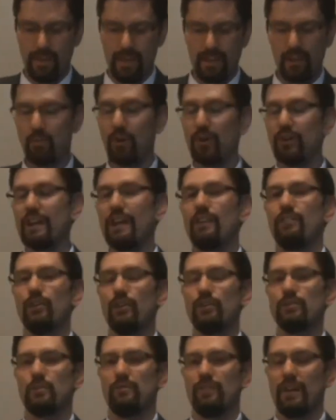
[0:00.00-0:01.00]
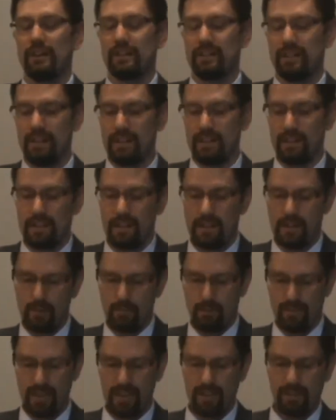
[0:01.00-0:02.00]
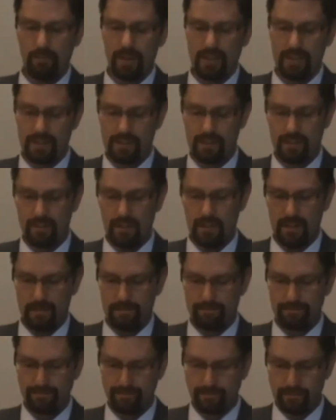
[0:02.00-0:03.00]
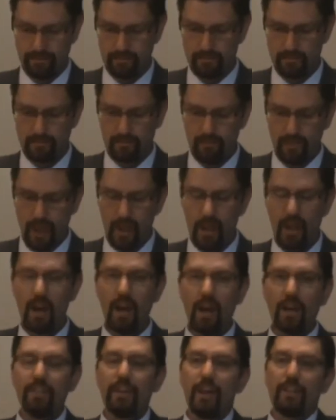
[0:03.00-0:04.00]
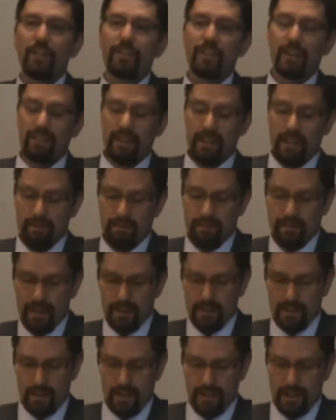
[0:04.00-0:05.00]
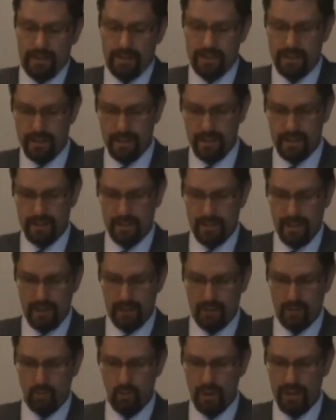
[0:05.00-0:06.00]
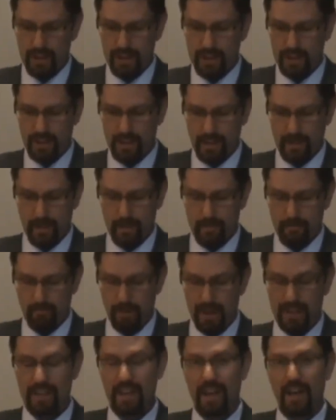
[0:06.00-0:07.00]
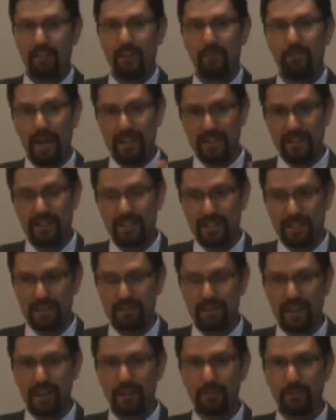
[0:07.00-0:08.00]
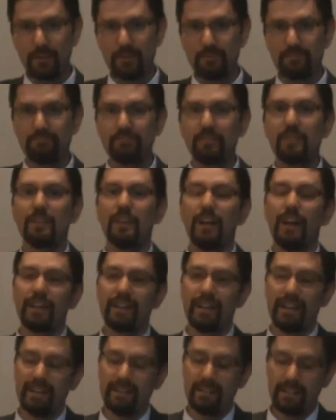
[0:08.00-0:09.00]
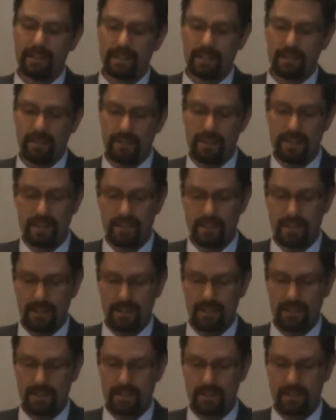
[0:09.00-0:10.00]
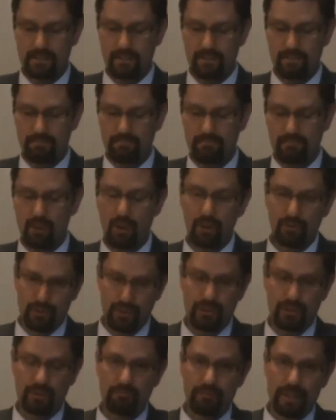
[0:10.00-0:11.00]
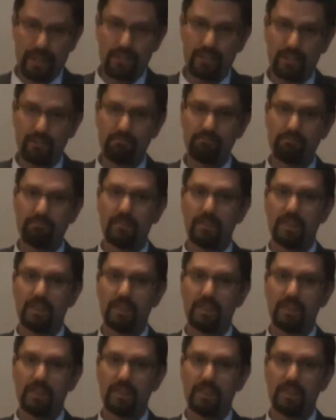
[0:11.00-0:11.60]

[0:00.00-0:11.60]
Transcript: And you won't get those without a minister there. The other thing that MFAT does is that we make our ambassadors available. Again, it's a very status-conscious region.